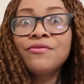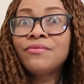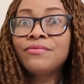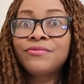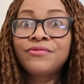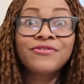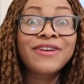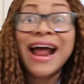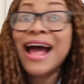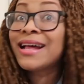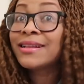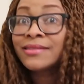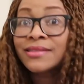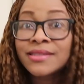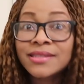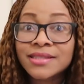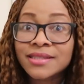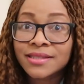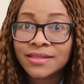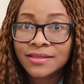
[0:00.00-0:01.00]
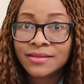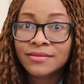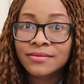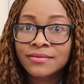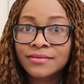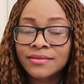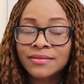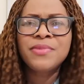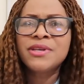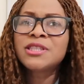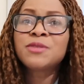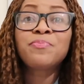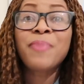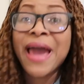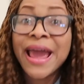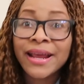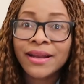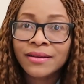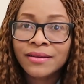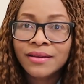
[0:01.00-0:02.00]
France,
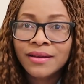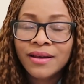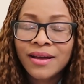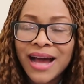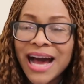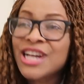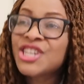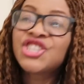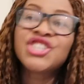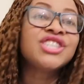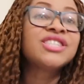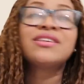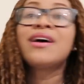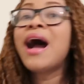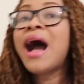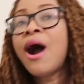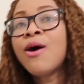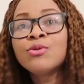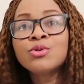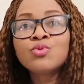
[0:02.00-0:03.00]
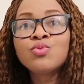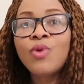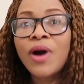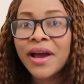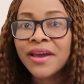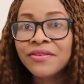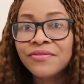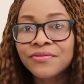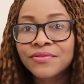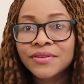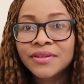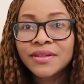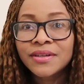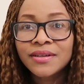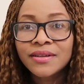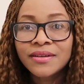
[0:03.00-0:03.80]
Spain, and she's a housewife,